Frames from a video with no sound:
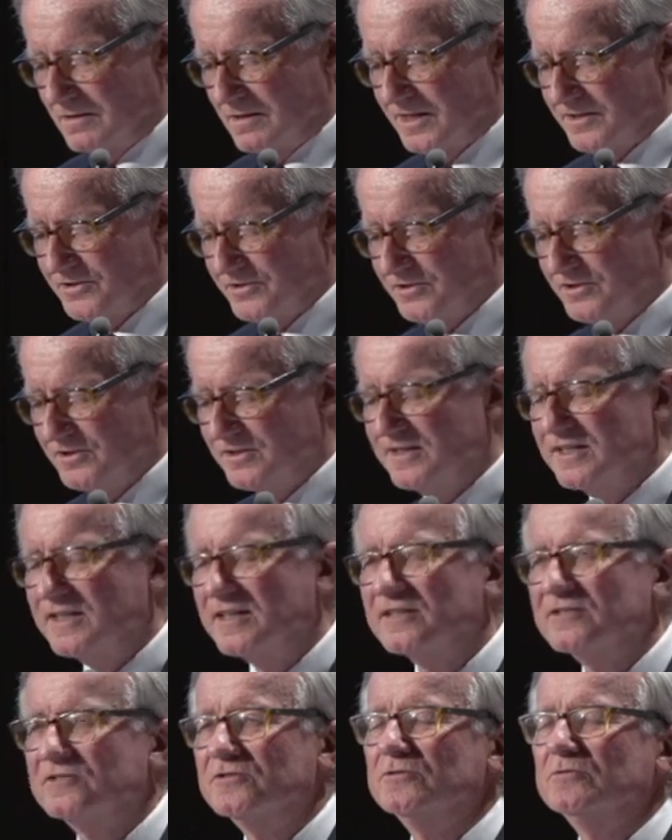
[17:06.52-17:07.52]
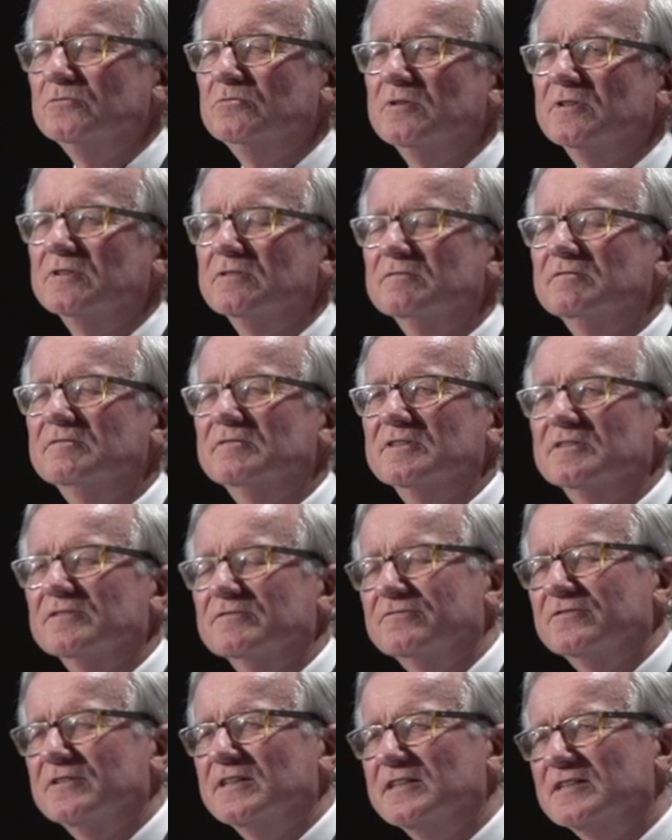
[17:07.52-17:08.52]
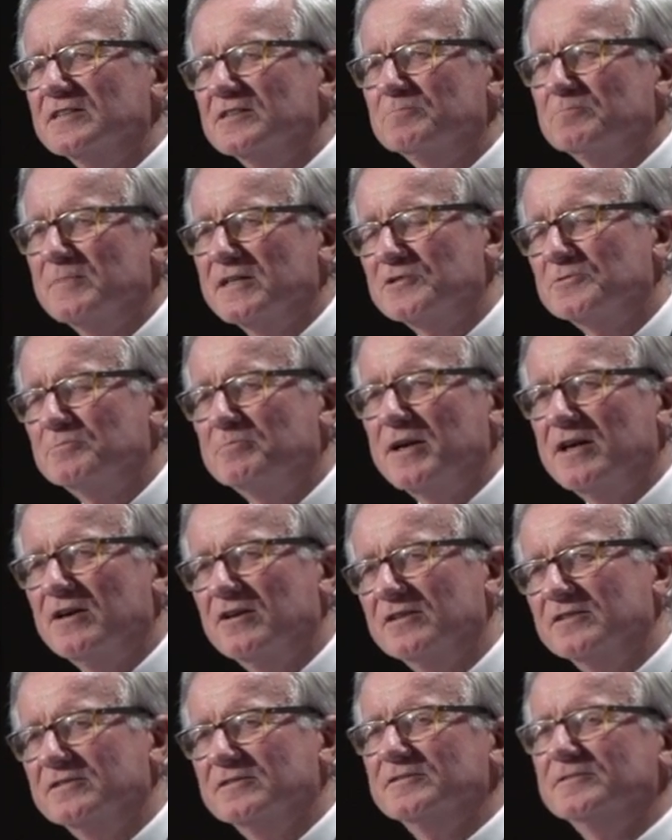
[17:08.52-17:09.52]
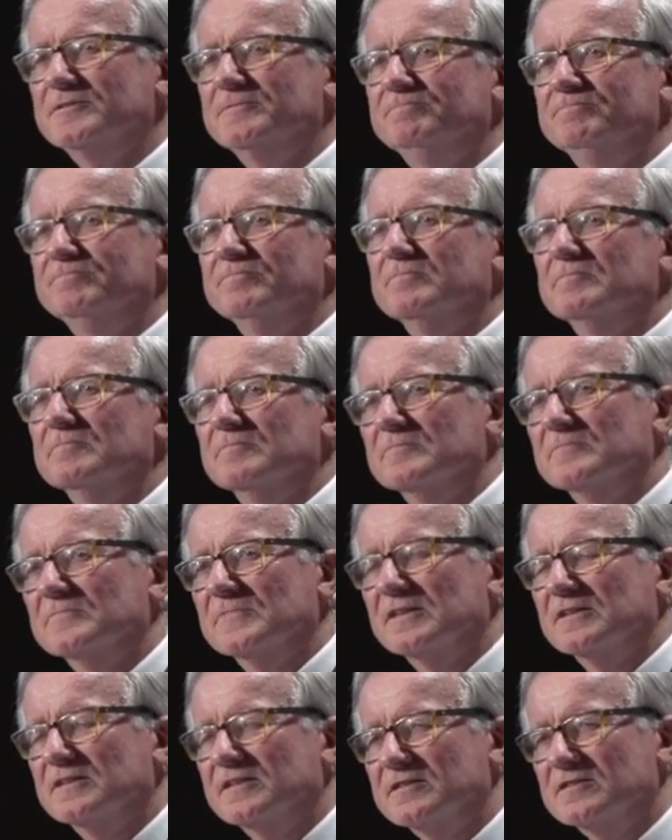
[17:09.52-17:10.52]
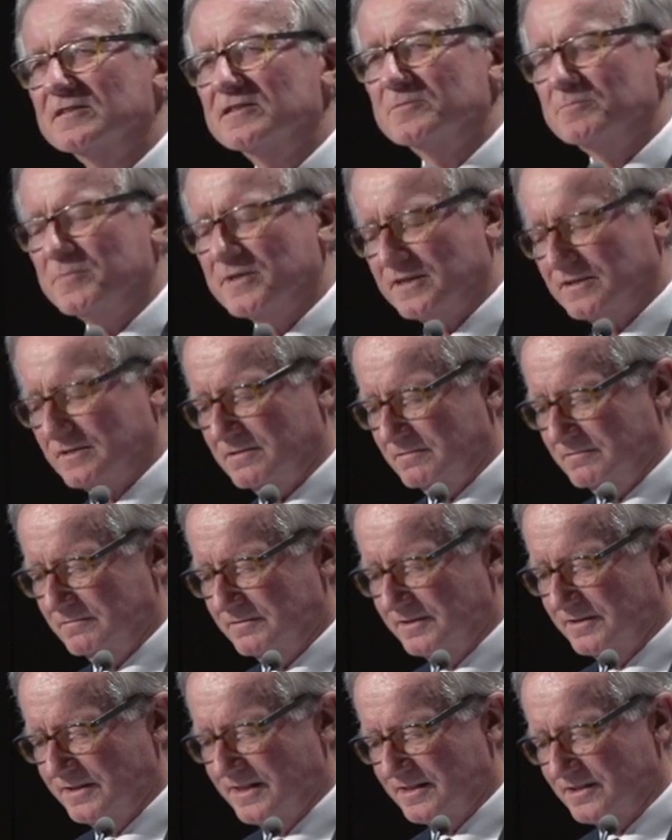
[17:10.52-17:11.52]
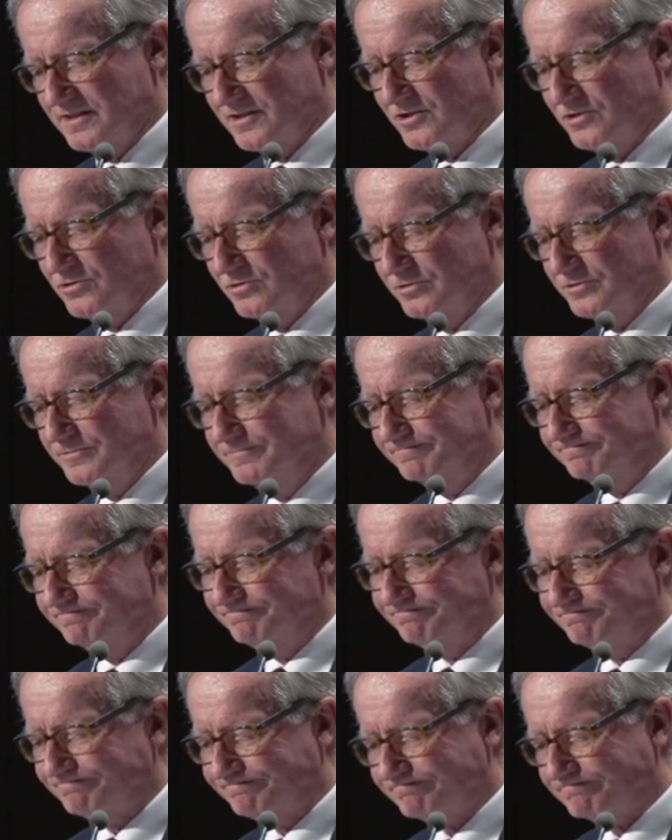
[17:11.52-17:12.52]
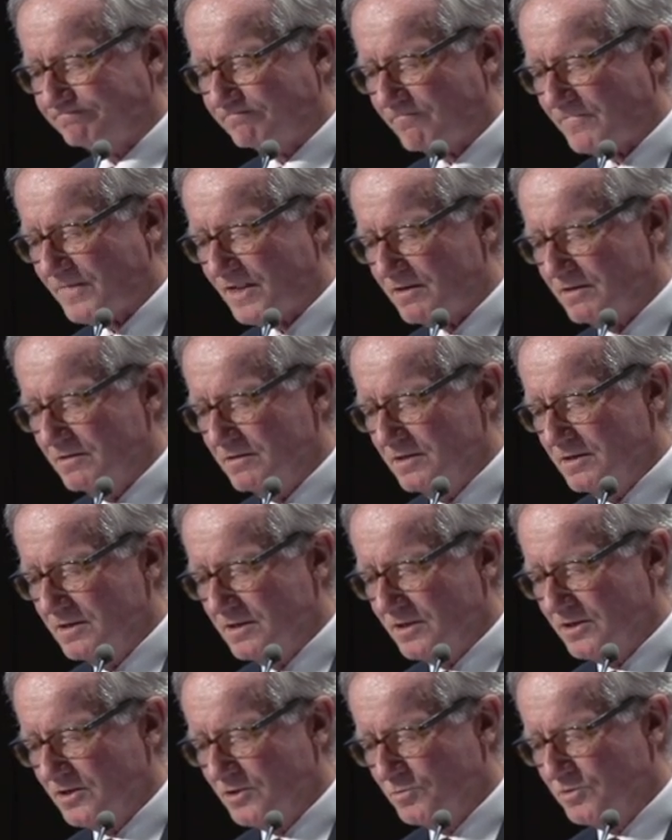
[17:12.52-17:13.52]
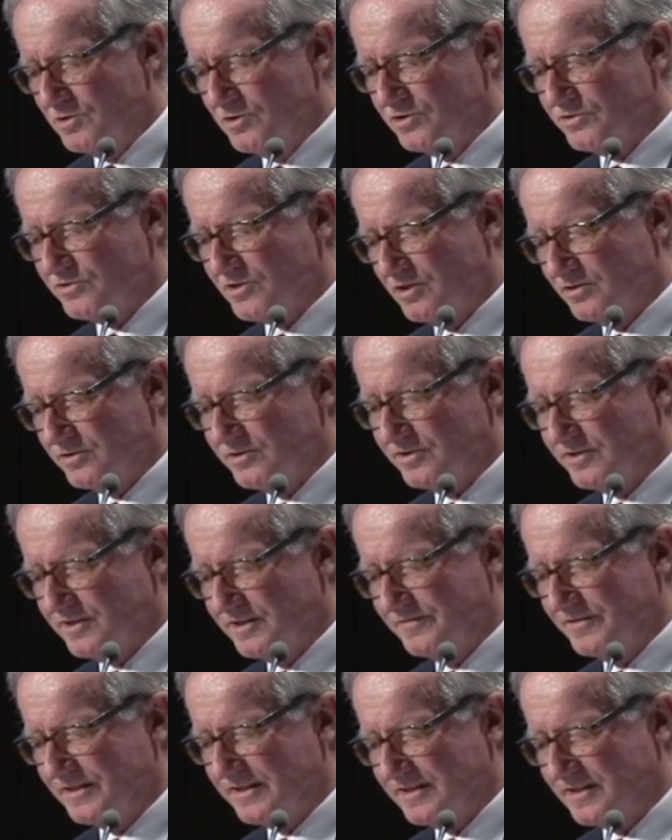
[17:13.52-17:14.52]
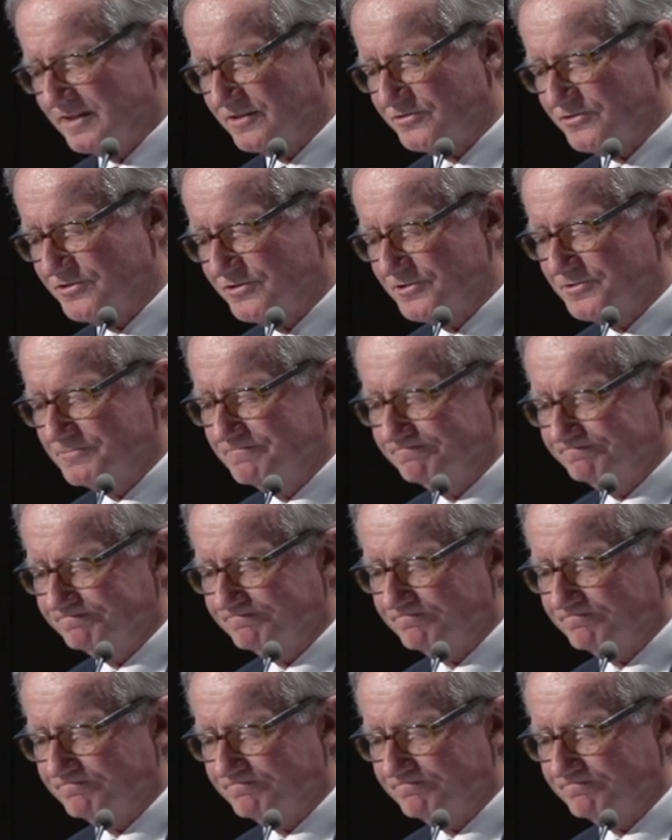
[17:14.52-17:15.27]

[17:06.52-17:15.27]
I turn now to what is a phrase much parroted and I suspect little understood: the world's oldest living cultures.